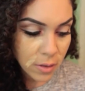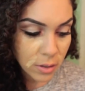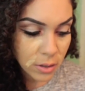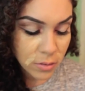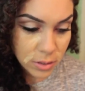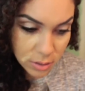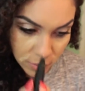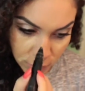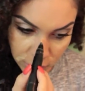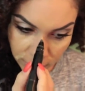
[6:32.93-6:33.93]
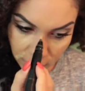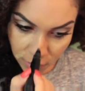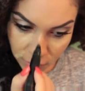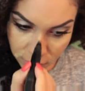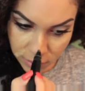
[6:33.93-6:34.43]
and I'll use this on the bridge of my
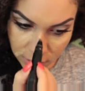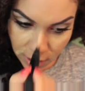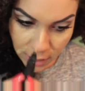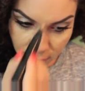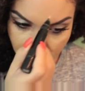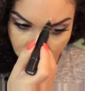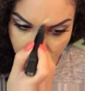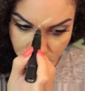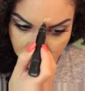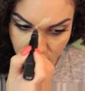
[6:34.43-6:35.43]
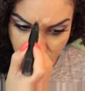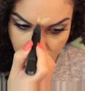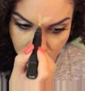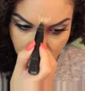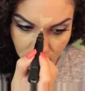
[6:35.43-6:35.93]
nose to highlight,
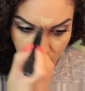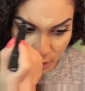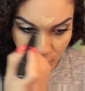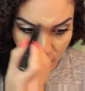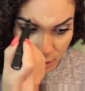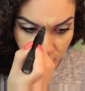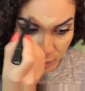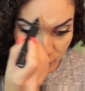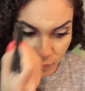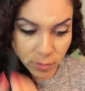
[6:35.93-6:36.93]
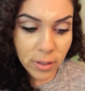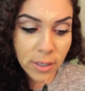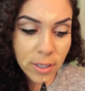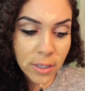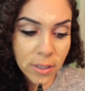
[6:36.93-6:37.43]
and my
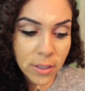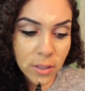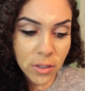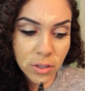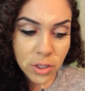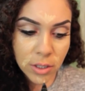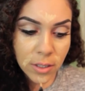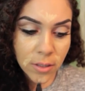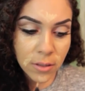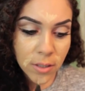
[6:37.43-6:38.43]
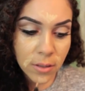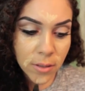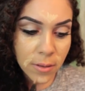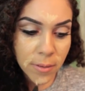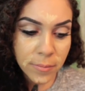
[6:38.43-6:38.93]
forehead, chin,
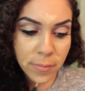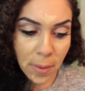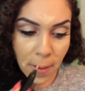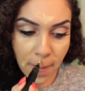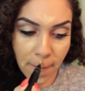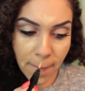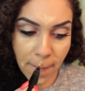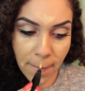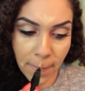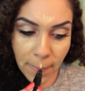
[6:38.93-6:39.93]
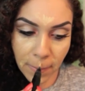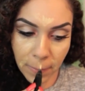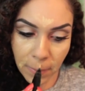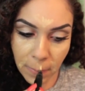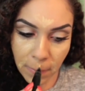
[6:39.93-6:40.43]
and keep
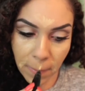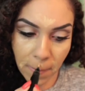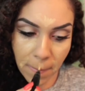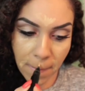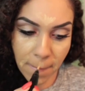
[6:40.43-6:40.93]
it little.